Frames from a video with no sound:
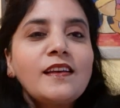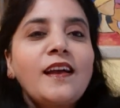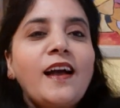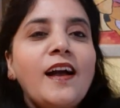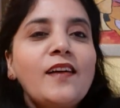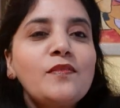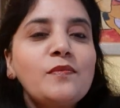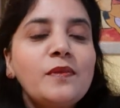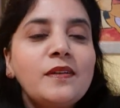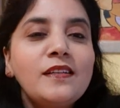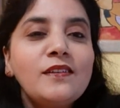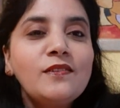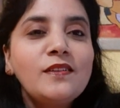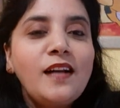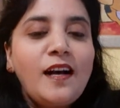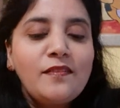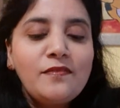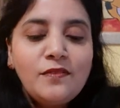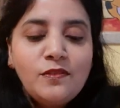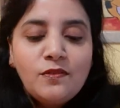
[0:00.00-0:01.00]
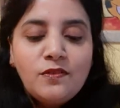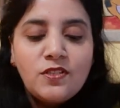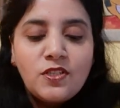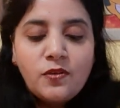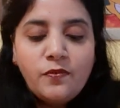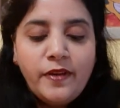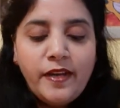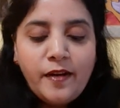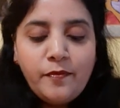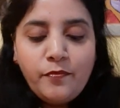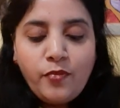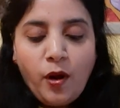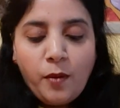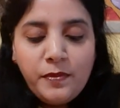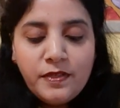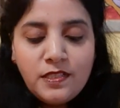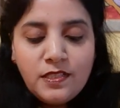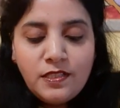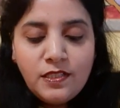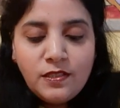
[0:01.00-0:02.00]
Hi everybody, good afternoon. So we had
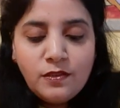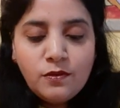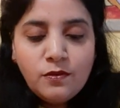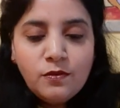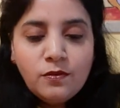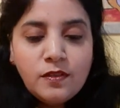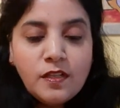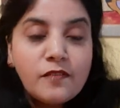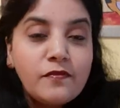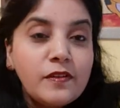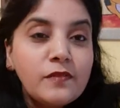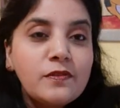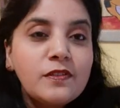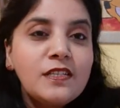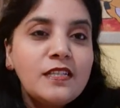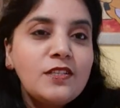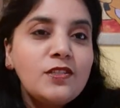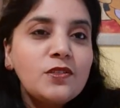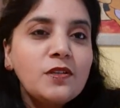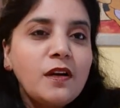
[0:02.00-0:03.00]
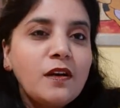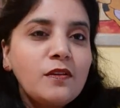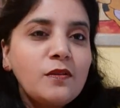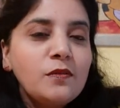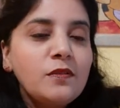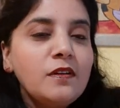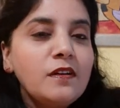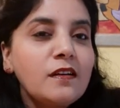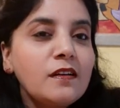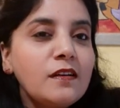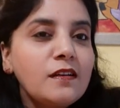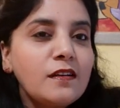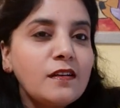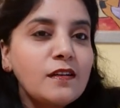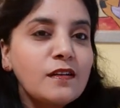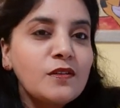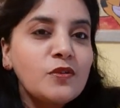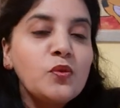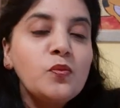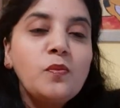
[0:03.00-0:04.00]
promised you that we would teach you how
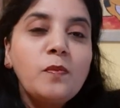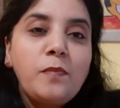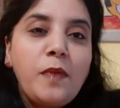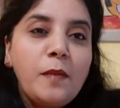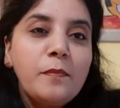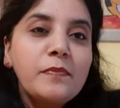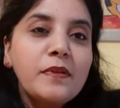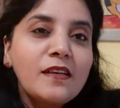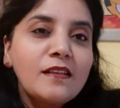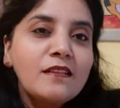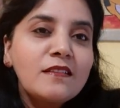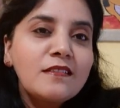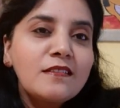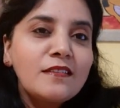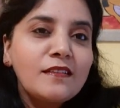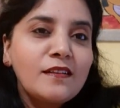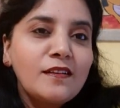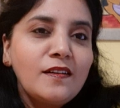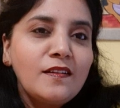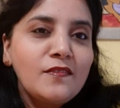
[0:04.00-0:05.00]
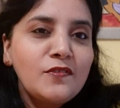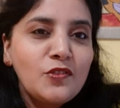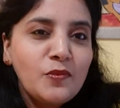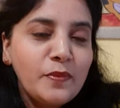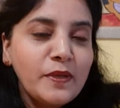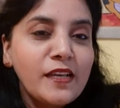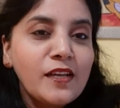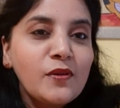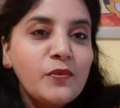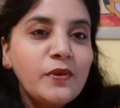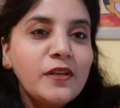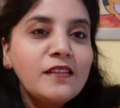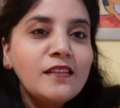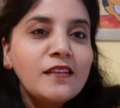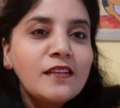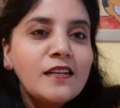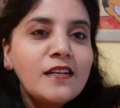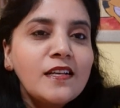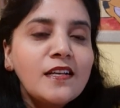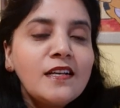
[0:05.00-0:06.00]
to do pumpkins to begin with.
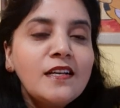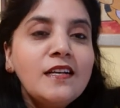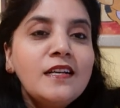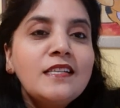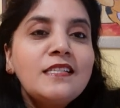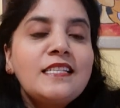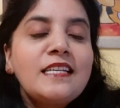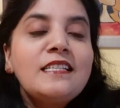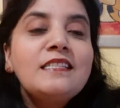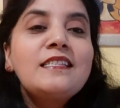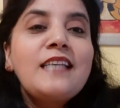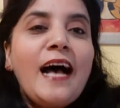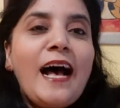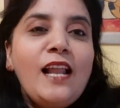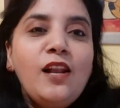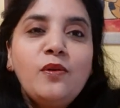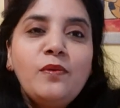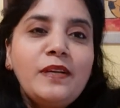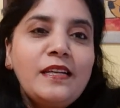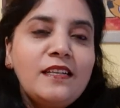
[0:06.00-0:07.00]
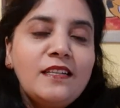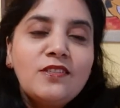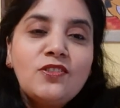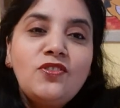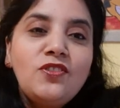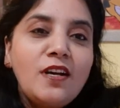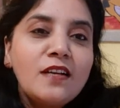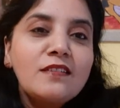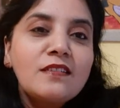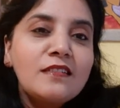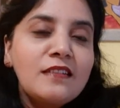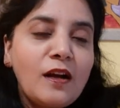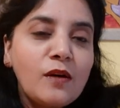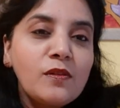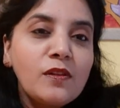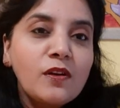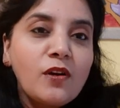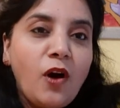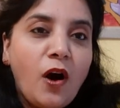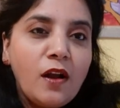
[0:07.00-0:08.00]
Since Halloween is just around
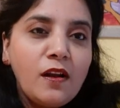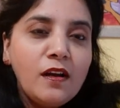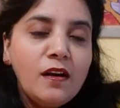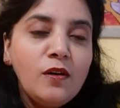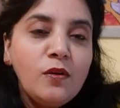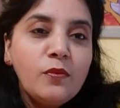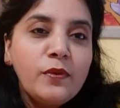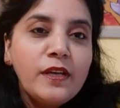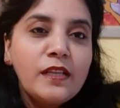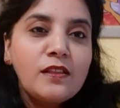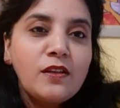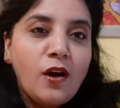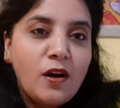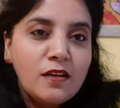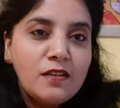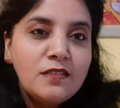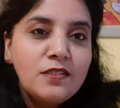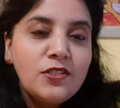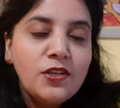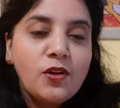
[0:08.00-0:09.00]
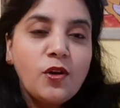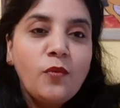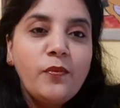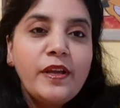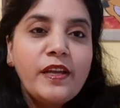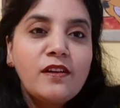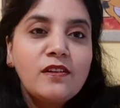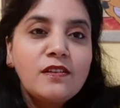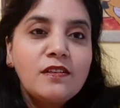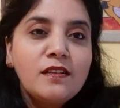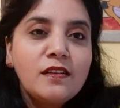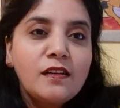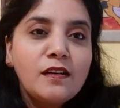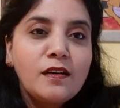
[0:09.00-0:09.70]
the corner, we thought we could